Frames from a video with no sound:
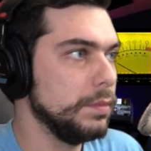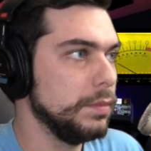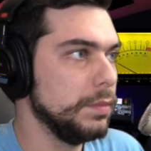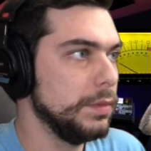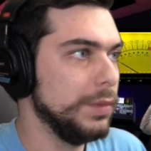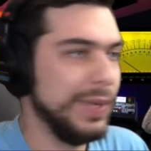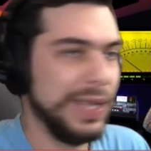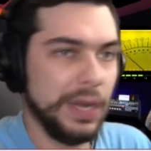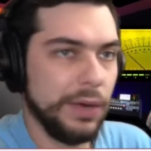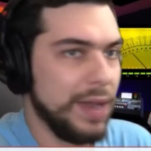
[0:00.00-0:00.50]

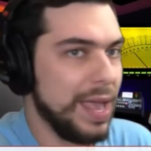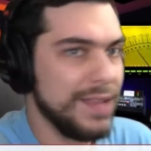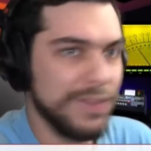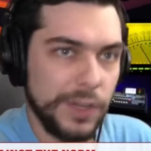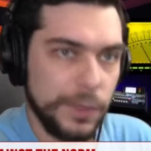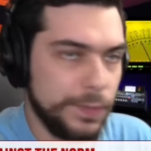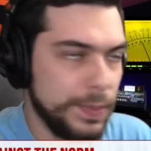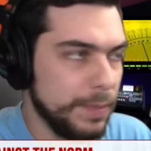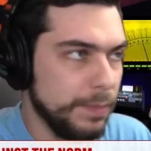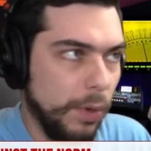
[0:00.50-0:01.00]
We don't have
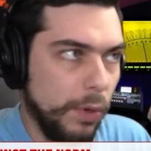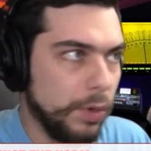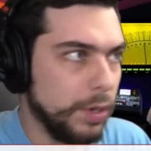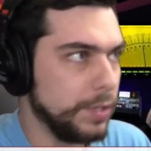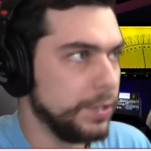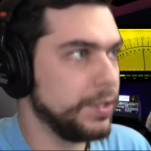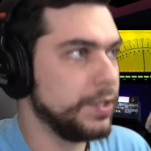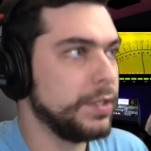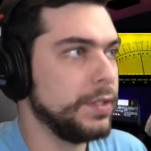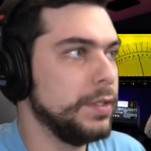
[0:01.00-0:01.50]
open
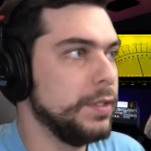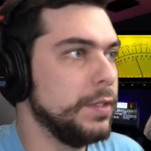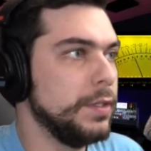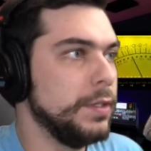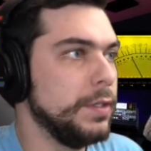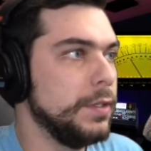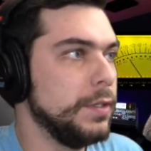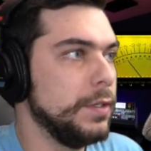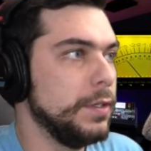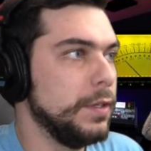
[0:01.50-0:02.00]
borders.
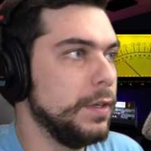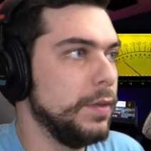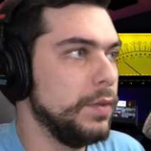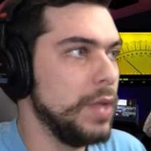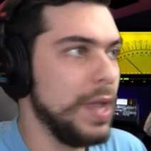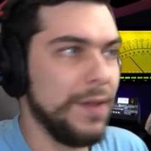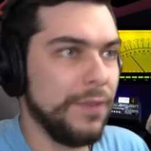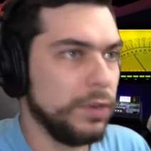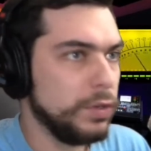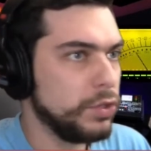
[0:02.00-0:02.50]

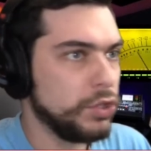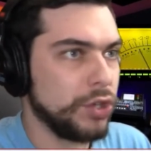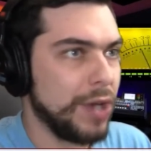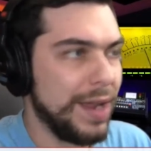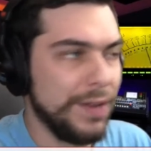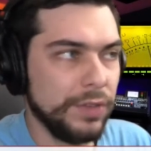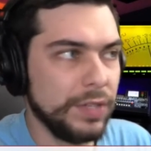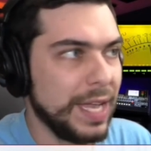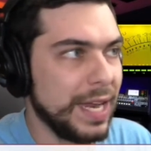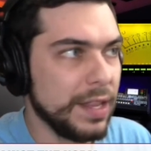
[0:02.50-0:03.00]
You ever
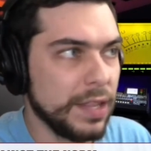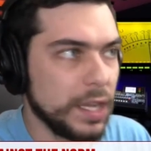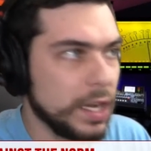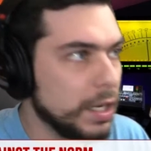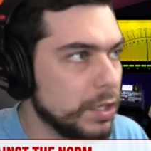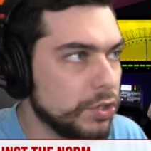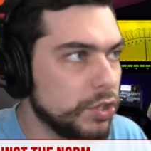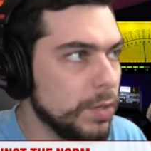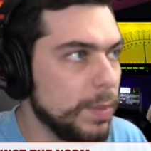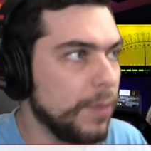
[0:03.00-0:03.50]
traveled out of the
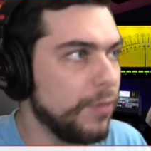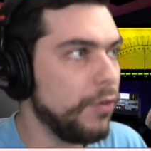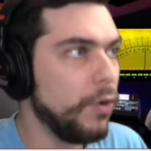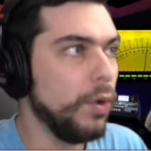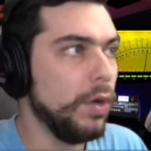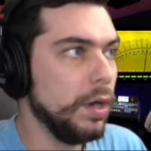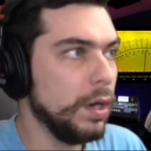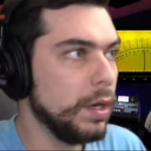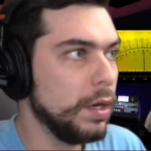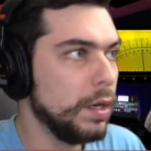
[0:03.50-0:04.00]
country
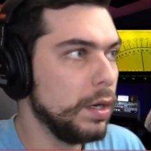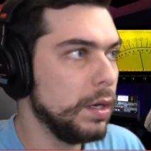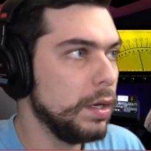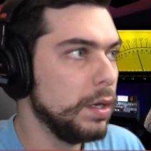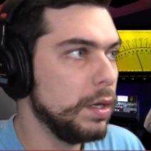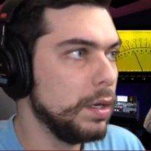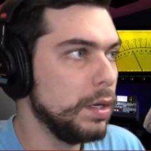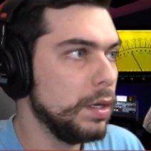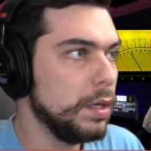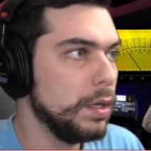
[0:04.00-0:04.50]
before?
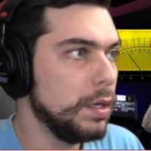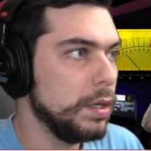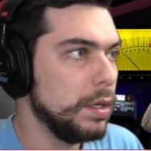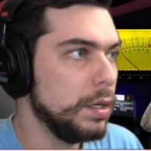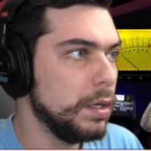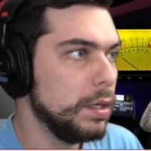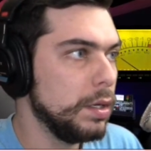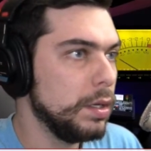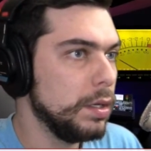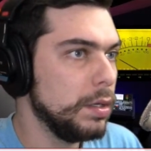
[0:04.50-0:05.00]

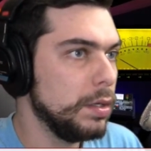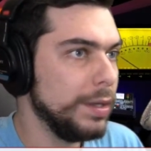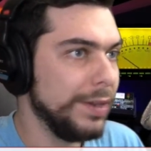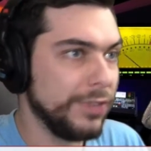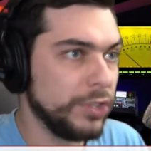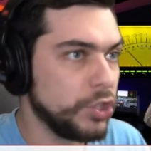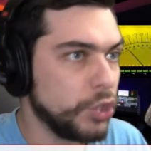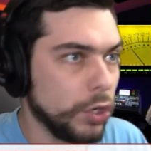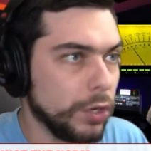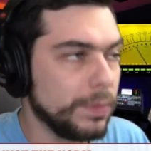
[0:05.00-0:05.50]
You
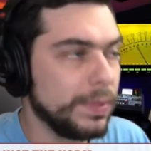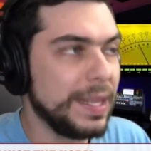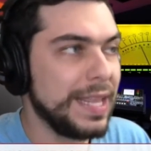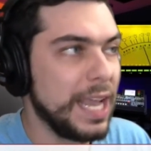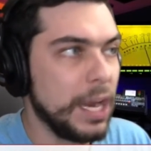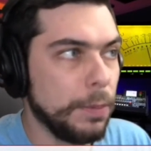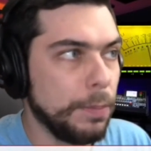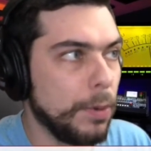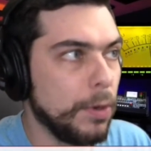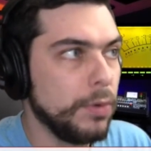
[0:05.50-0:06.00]
ever shown up to
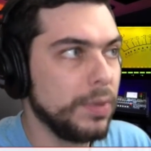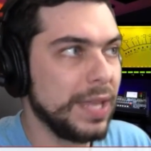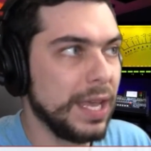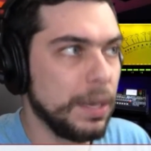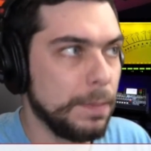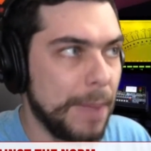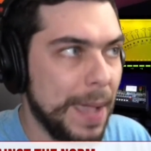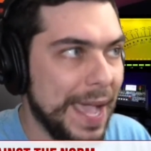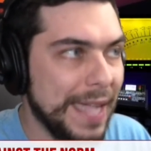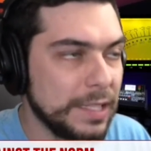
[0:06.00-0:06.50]
the airport
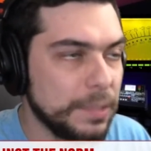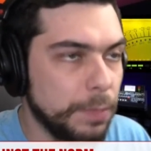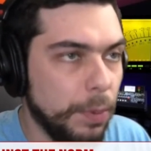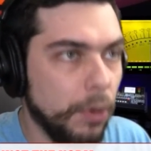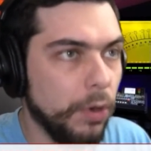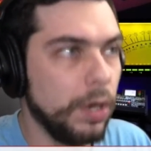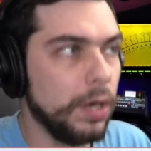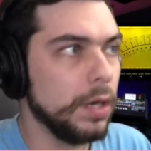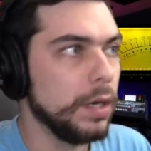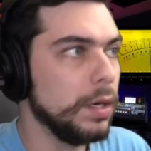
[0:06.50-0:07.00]
without a
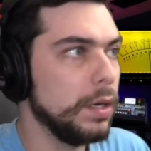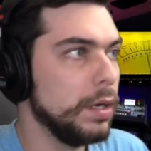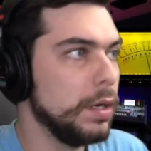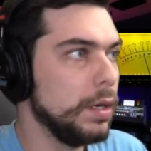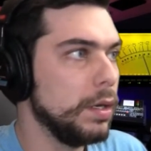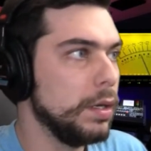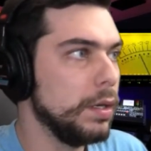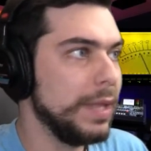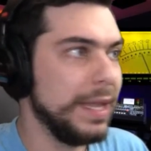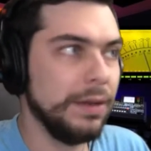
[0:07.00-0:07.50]
passport?
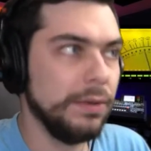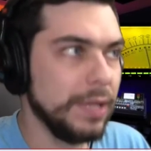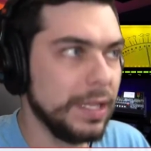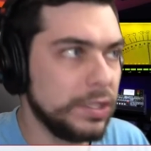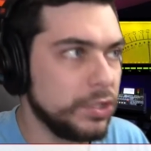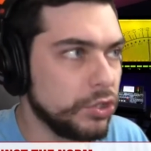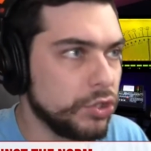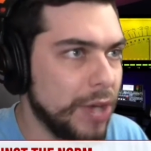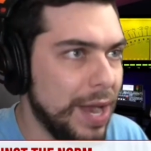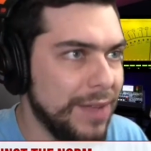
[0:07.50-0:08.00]
They don't
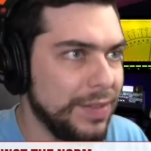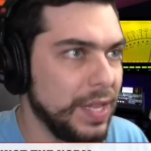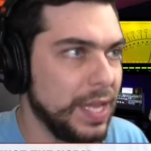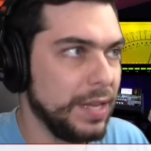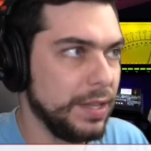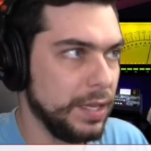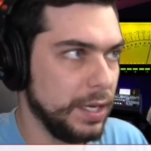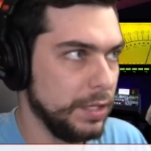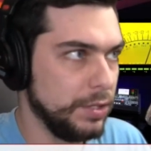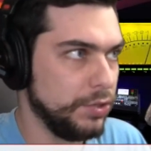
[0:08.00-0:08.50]
let you travel
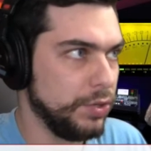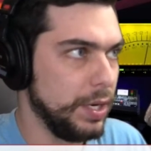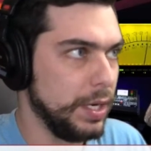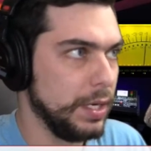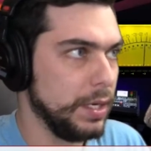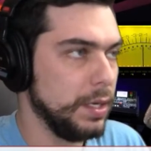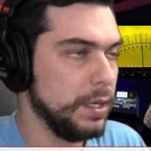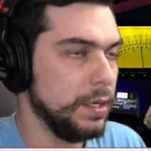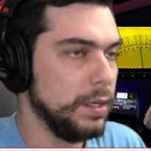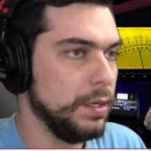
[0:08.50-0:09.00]
out of the country
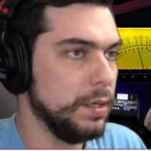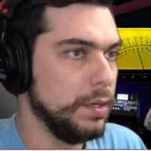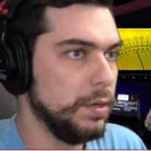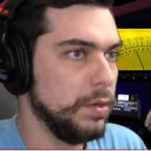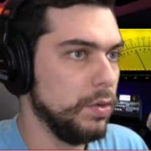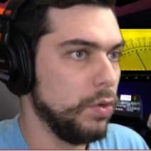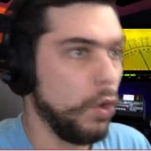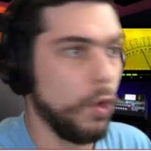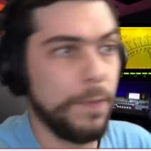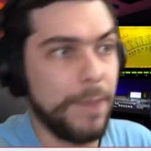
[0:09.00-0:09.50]

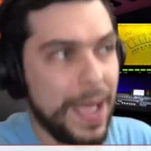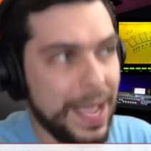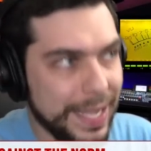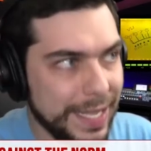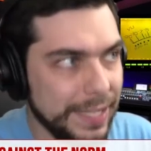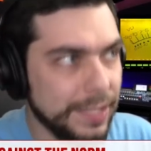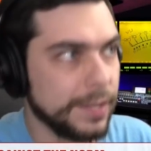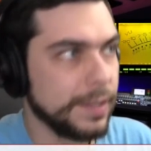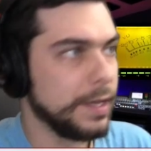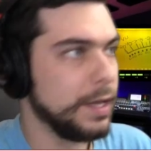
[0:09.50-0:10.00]
or
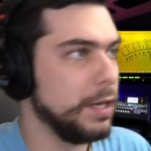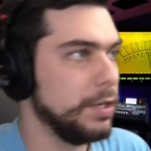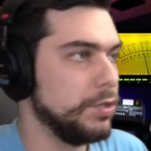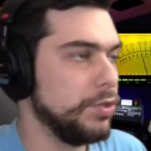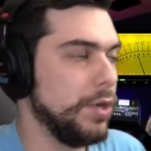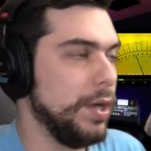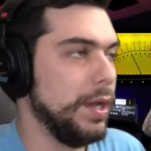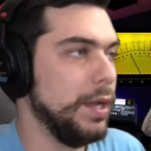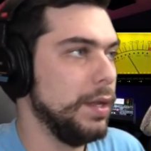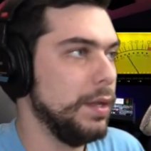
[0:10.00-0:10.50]
back into the
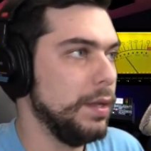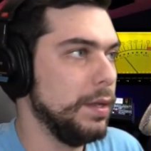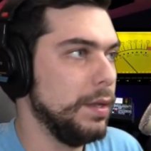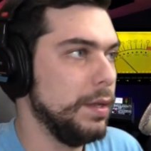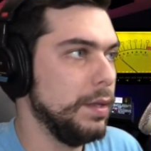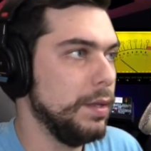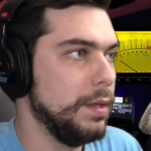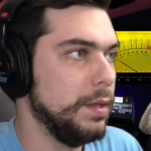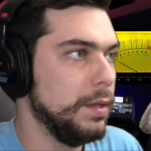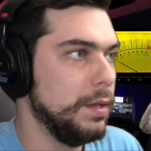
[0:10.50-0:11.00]
country.
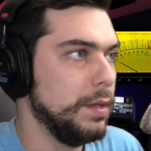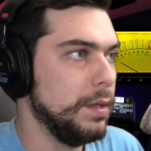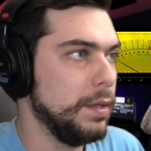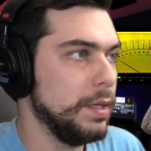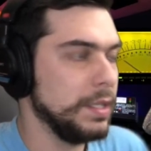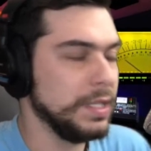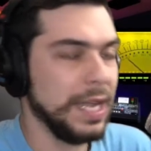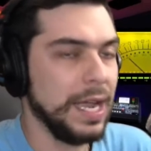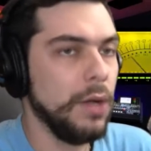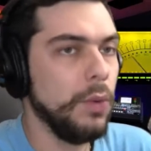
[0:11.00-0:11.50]

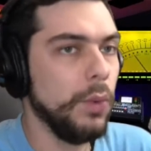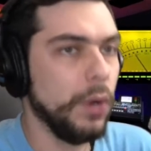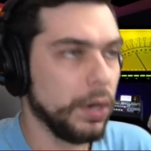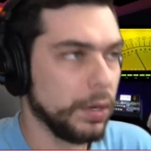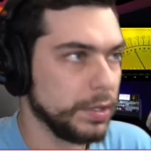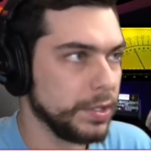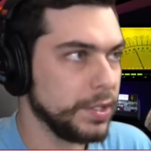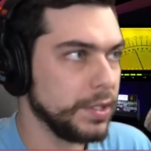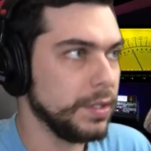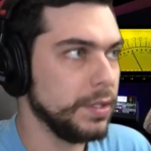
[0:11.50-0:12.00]
That's not how it
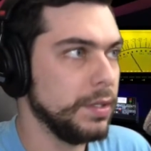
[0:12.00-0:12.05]
works.